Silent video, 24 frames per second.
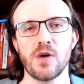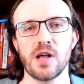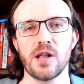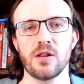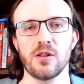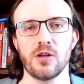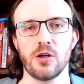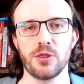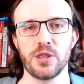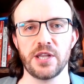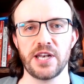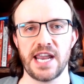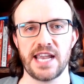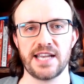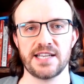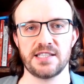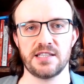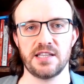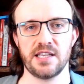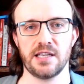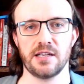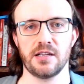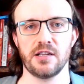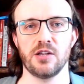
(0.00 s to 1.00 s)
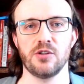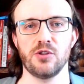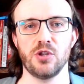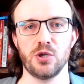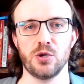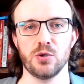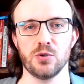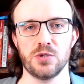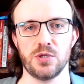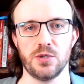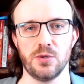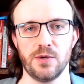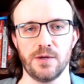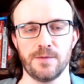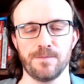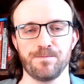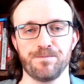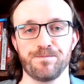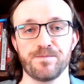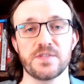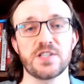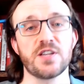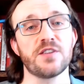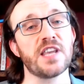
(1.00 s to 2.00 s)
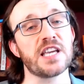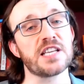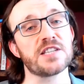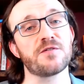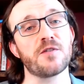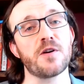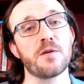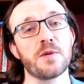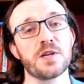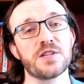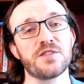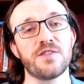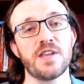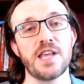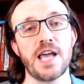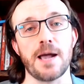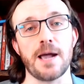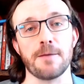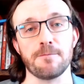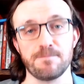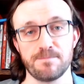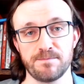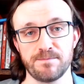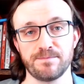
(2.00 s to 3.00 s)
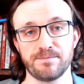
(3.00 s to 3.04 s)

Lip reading: well on the next thing that you're doing. So thanks very much for that.